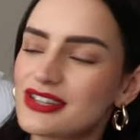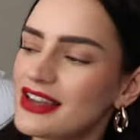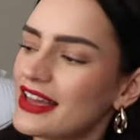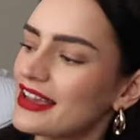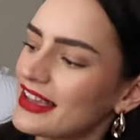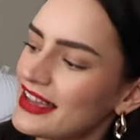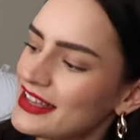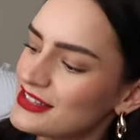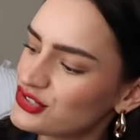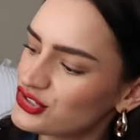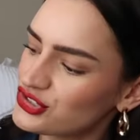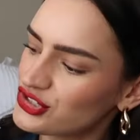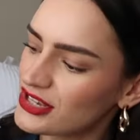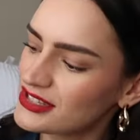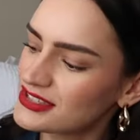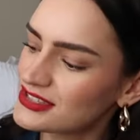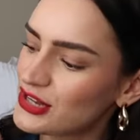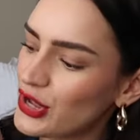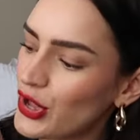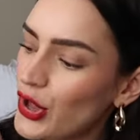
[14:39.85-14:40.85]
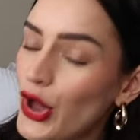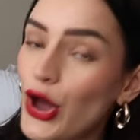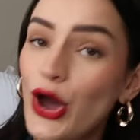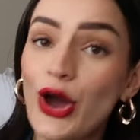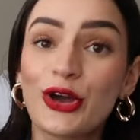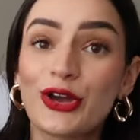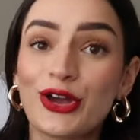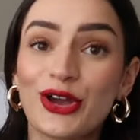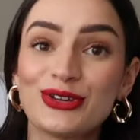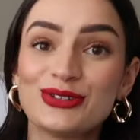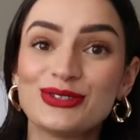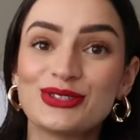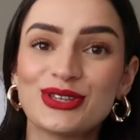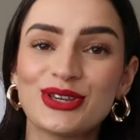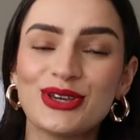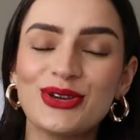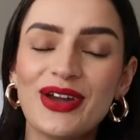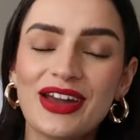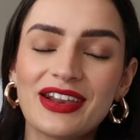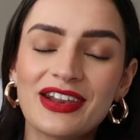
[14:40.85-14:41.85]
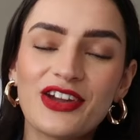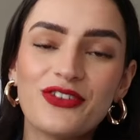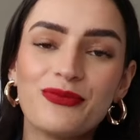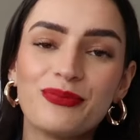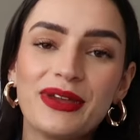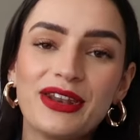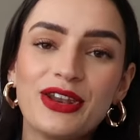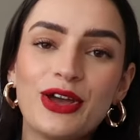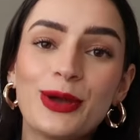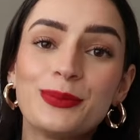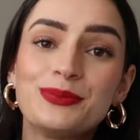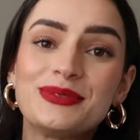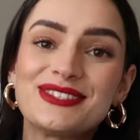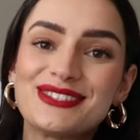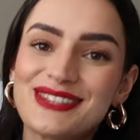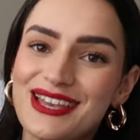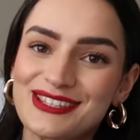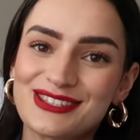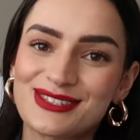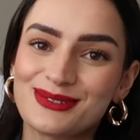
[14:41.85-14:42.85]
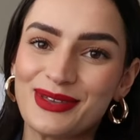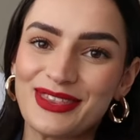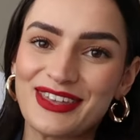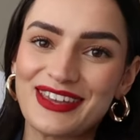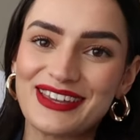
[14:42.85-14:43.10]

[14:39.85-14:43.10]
Like, it's just a go-to and I've been obsessed with